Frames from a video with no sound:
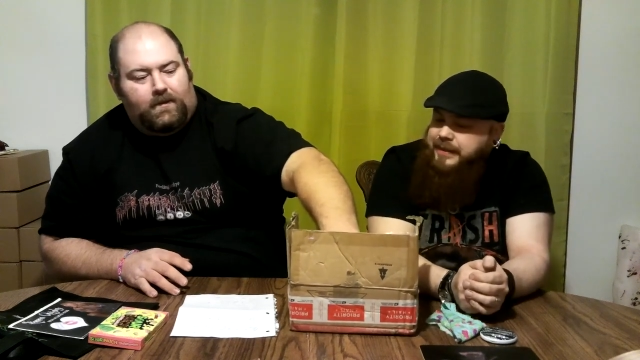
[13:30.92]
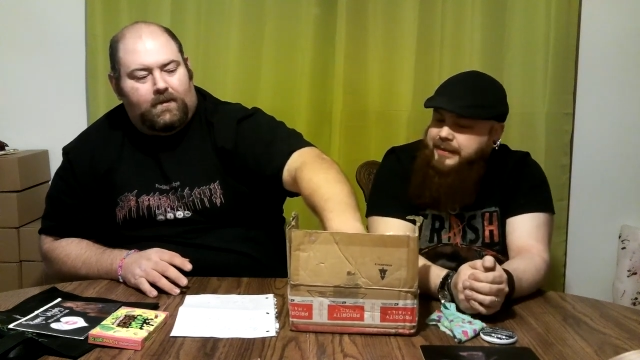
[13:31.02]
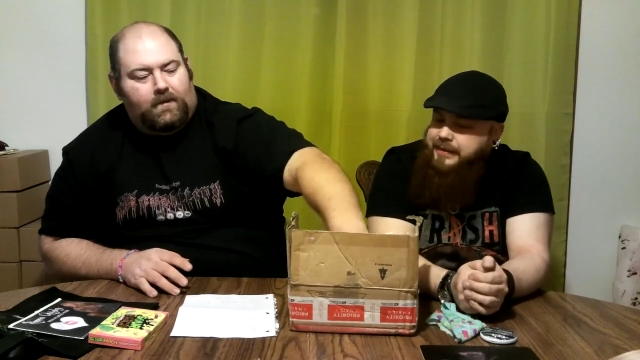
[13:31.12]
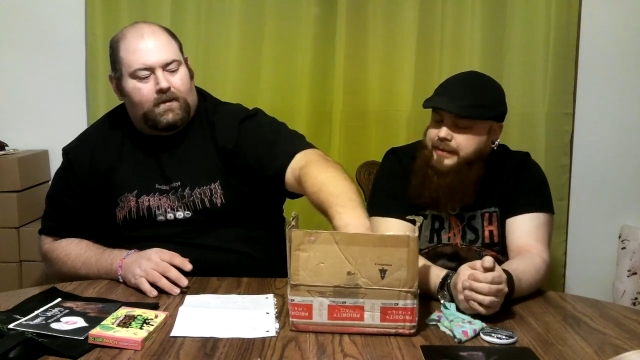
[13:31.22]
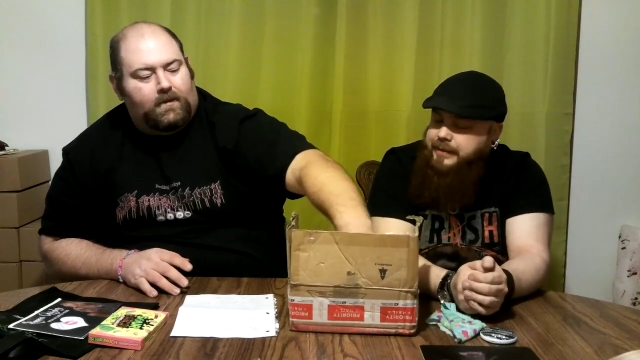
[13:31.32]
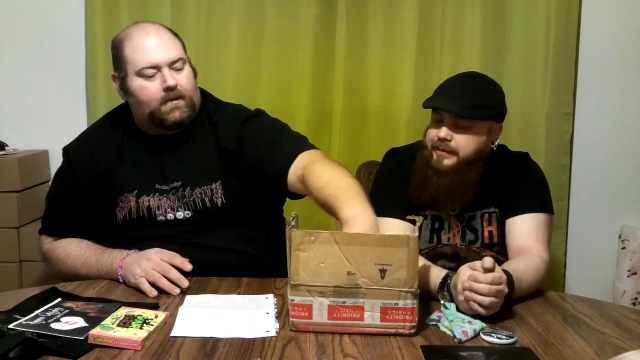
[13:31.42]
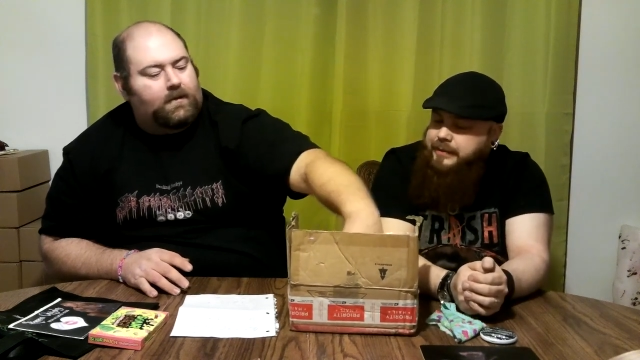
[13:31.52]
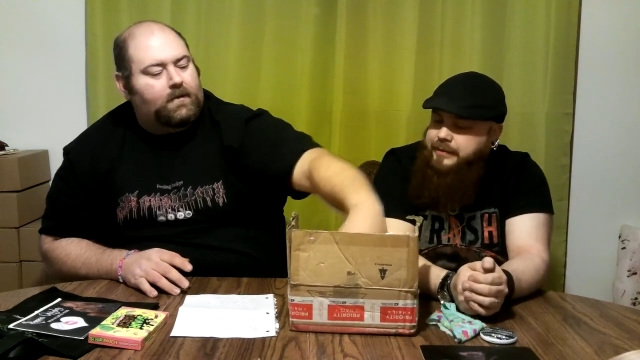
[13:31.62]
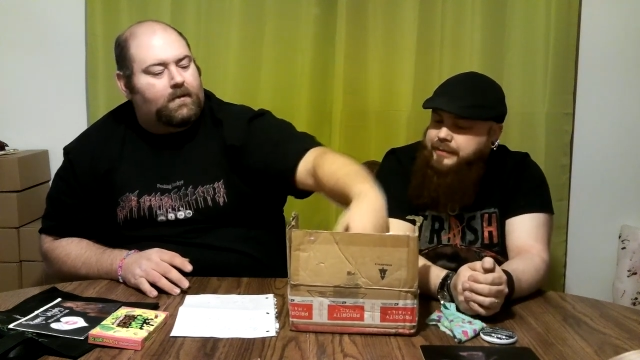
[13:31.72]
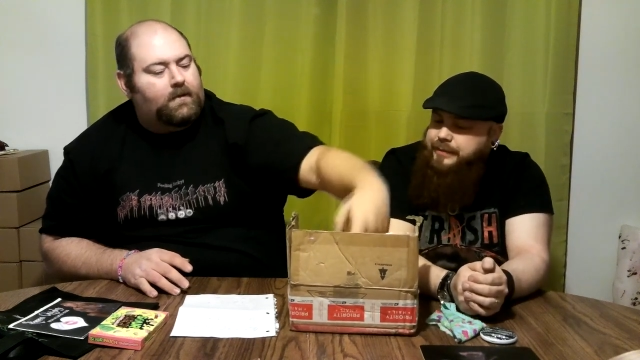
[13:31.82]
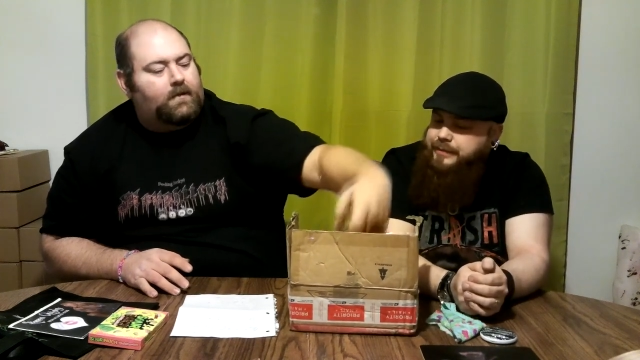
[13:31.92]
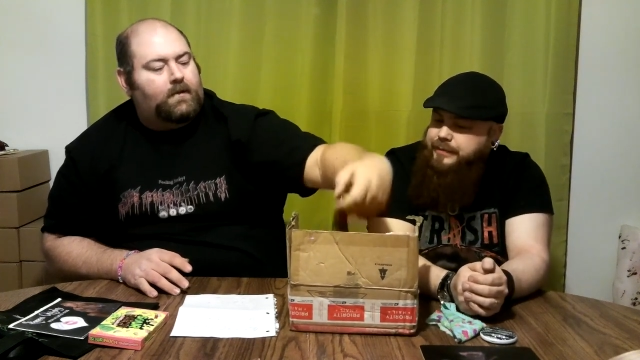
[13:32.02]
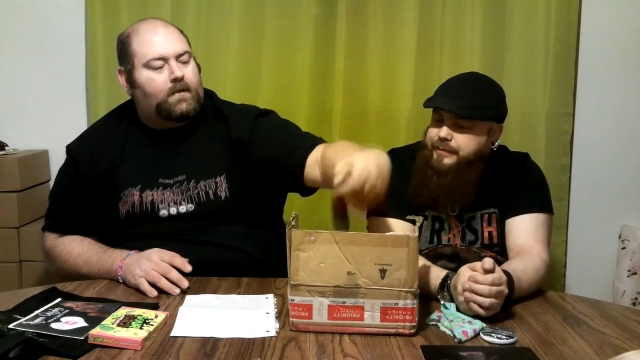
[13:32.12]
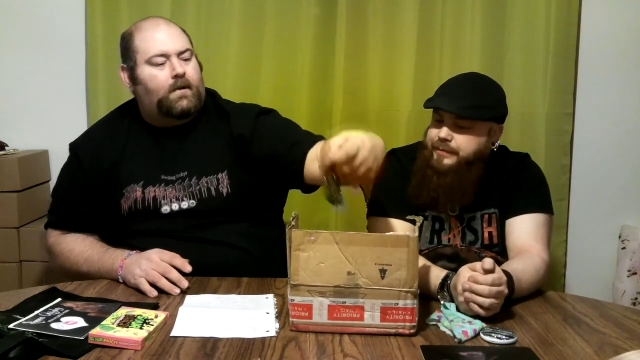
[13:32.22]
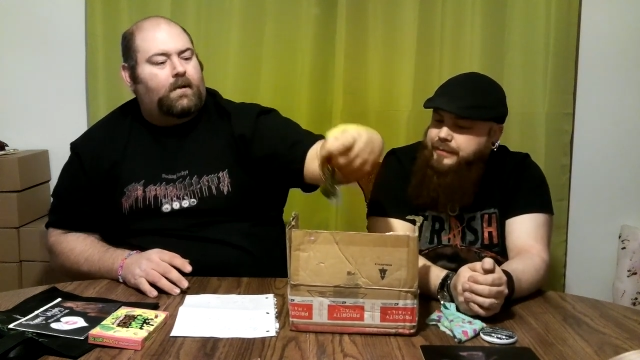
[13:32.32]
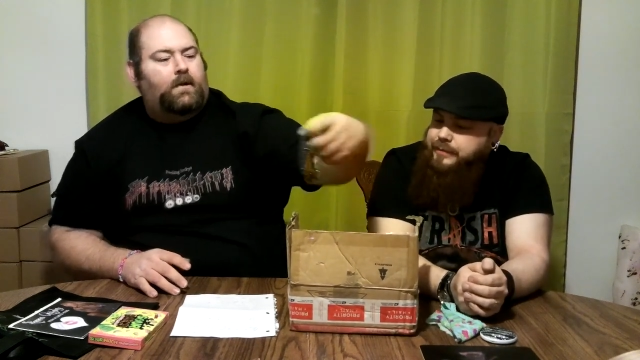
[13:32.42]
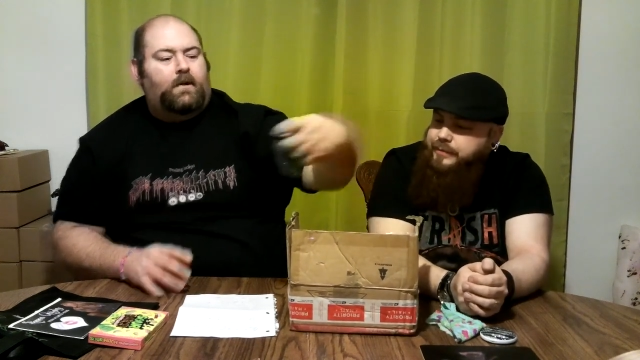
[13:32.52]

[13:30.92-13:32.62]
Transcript: No one is speaking in this clip.